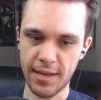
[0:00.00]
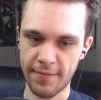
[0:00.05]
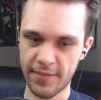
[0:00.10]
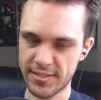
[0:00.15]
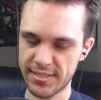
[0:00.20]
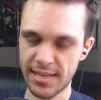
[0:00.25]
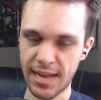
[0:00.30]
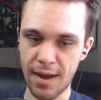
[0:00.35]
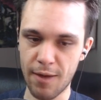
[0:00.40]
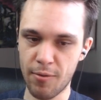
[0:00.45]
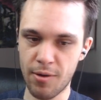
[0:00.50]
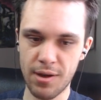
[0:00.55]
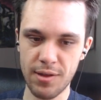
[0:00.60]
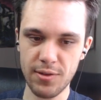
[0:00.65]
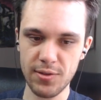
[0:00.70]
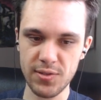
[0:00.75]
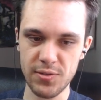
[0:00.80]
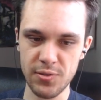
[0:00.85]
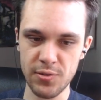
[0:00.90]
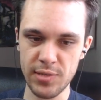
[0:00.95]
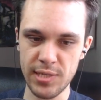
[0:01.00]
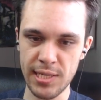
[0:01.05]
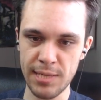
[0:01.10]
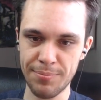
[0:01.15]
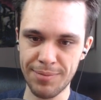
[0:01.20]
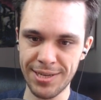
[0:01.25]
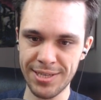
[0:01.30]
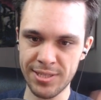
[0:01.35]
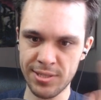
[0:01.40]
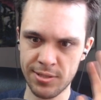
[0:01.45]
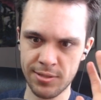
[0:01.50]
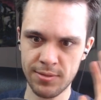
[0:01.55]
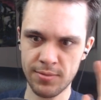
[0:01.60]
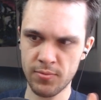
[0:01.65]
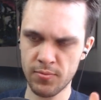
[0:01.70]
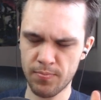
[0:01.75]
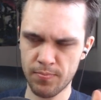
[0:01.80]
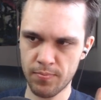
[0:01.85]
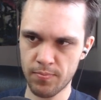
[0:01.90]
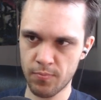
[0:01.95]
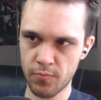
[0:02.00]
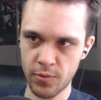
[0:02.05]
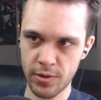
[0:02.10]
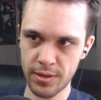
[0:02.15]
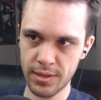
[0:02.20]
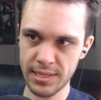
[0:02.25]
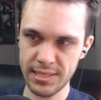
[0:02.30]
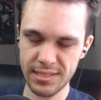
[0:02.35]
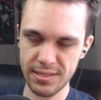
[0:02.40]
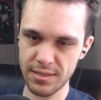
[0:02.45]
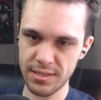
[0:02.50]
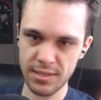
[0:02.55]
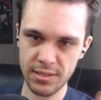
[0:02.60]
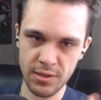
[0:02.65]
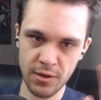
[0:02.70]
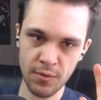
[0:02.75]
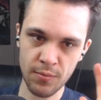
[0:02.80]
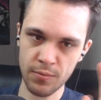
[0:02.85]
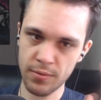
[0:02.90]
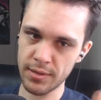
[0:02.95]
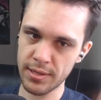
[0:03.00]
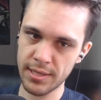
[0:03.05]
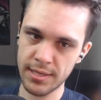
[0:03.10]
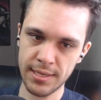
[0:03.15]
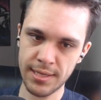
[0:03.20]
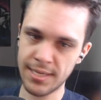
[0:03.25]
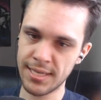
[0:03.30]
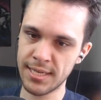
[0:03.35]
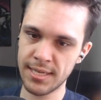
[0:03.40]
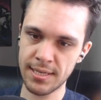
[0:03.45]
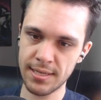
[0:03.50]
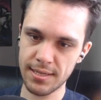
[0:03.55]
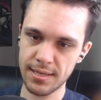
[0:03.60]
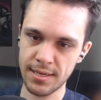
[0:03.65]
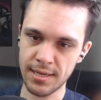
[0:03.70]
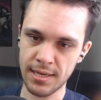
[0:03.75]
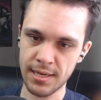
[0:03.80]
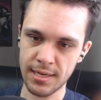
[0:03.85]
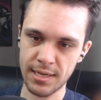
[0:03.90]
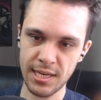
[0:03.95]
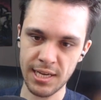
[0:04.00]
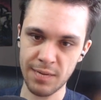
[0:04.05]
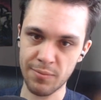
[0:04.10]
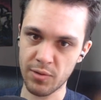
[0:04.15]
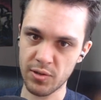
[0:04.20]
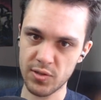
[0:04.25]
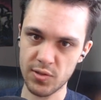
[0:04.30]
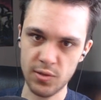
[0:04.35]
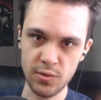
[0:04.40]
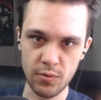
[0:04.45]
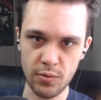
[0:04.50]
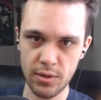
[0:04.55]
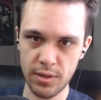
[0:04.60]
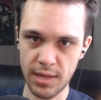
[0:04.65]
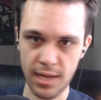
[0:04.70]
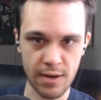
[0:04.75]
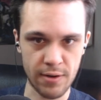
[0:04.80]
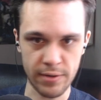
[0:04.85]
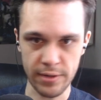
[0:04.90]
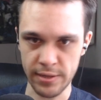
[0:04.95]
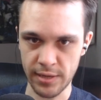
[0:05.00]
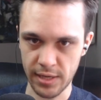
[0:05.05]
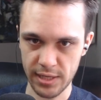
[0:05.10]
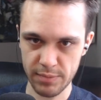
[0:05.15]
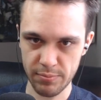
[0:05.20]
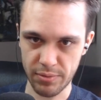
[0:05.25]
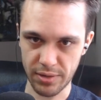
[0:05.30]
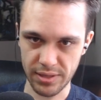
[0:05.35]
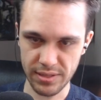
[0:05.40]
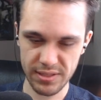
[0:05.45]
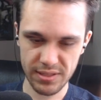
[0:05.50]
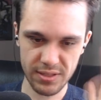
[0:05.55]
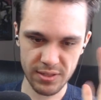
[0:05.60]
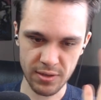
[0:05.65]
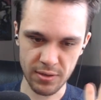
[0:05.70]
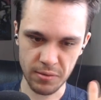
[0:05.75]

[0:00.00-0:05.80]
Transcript: If it's not one of those two Keyblades, you realistically don't really need uh, Kingdom Hearts 2 Cloud EX+. Plus.